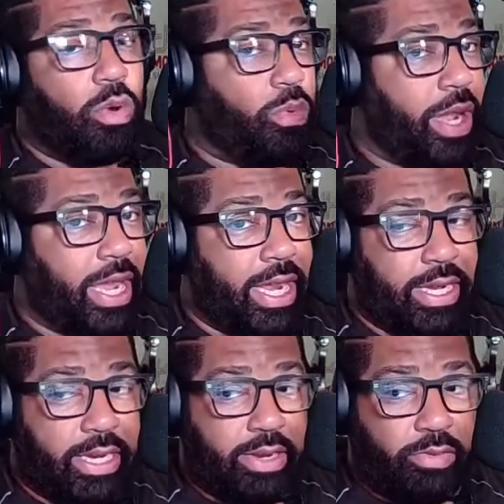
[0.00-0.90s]

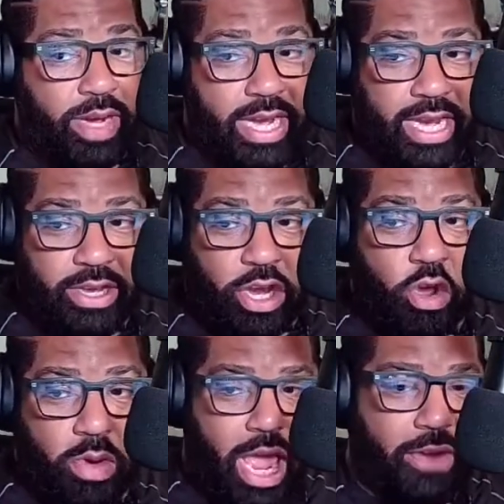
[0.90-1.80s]
when we didn't
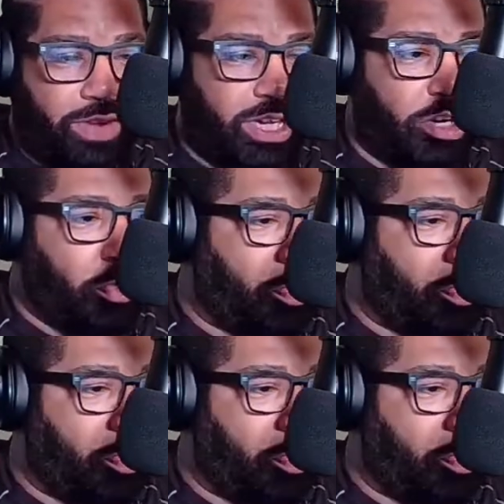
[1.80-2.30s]
know every little